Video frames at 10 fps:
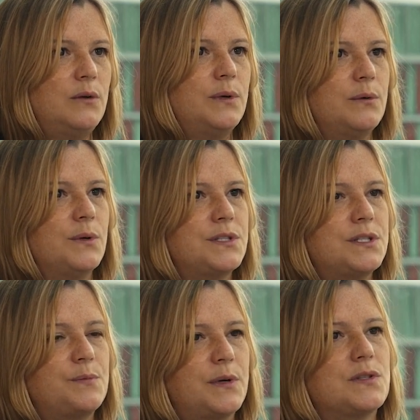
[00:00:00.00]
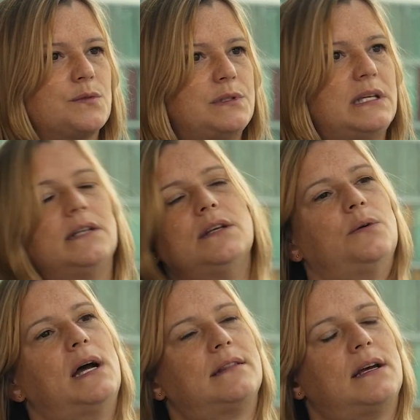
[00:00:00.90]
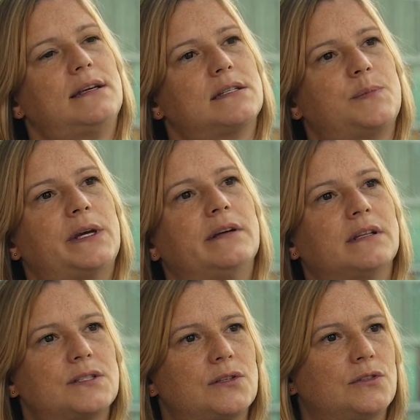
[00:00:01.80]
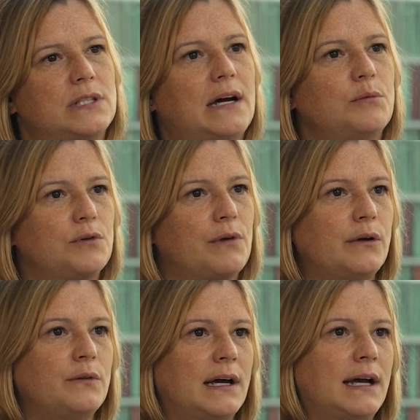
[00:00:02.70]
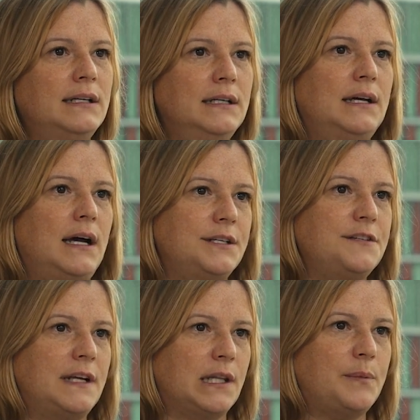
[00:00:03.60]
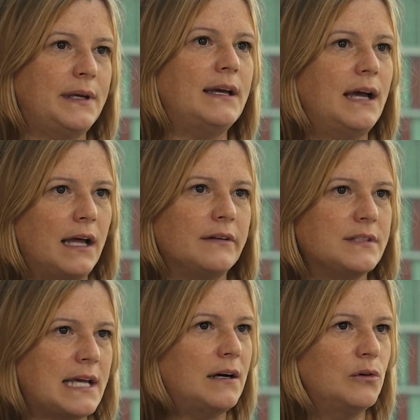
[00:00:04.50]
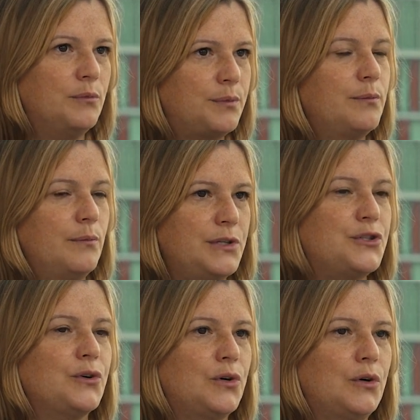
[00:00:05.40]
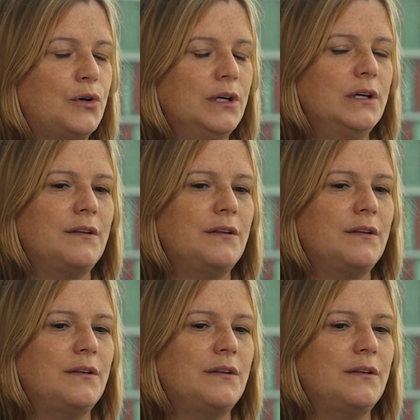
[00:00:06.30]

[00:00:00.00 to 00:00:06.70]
and they wanted to bring somebody in who had that experience and could help grow that and develop it and help mature